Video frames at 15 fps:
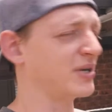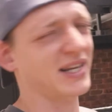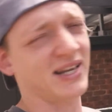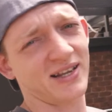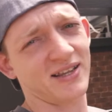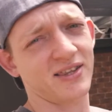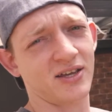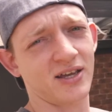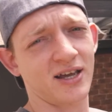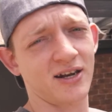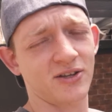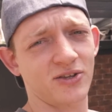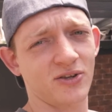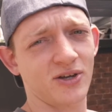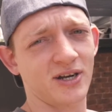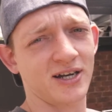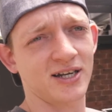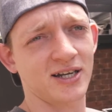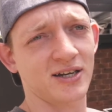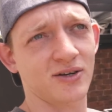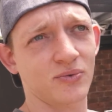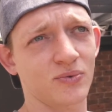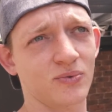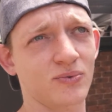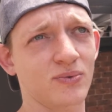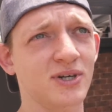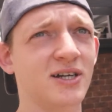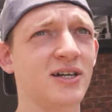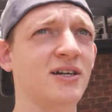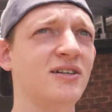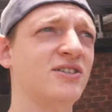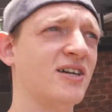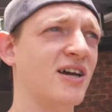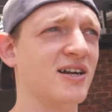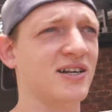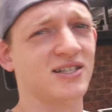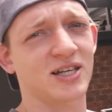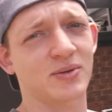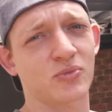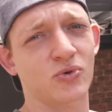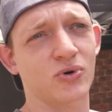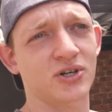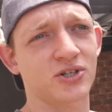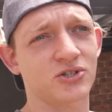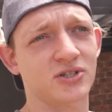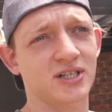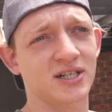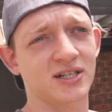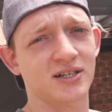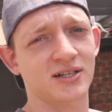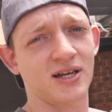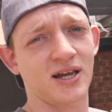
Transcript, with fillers: But then I had a third idea, which kind of seemed more interesting